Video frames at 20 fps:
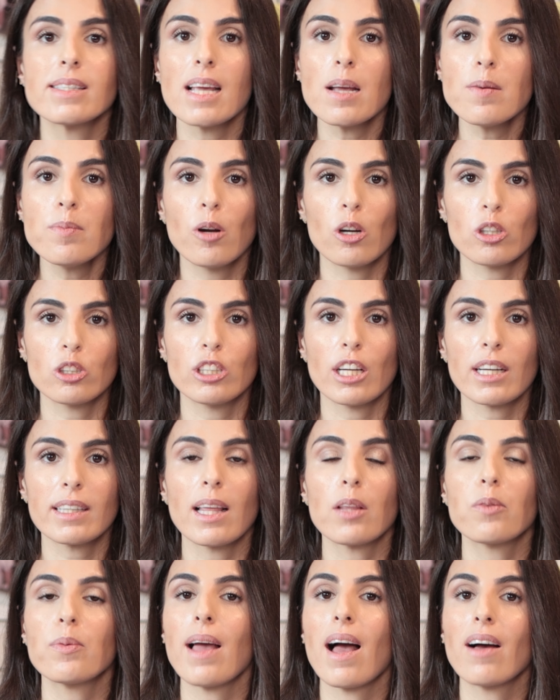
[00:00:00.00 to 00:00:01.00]
same logic
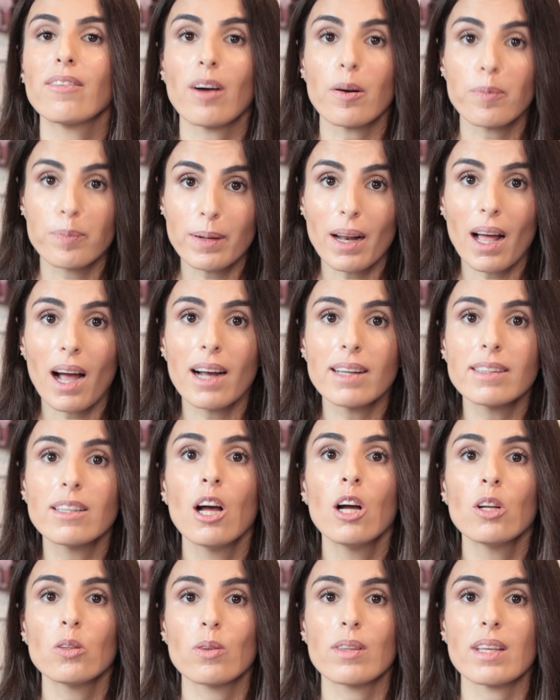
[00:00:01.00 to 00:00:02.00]
that we have applied
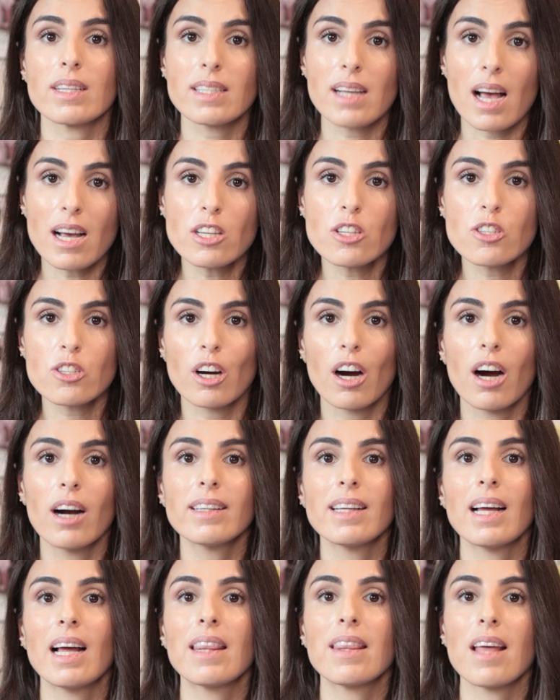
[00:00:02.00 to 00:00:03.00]
to the size
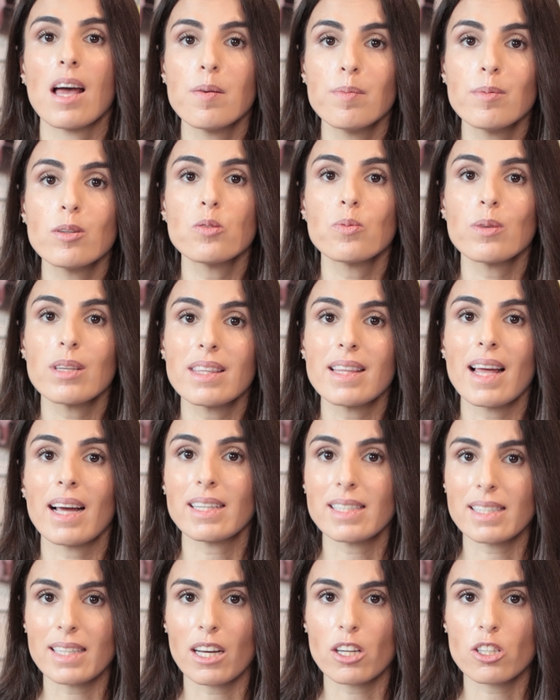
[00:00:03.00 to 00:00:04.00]
chart and the image with
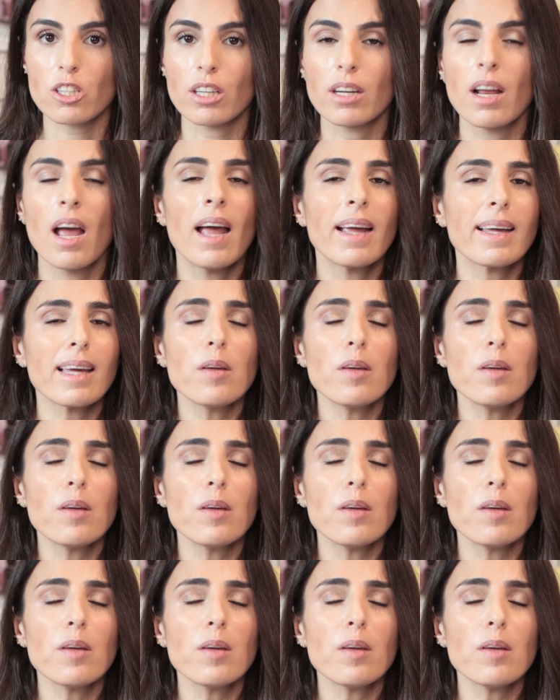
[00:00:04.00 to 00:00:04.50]
text section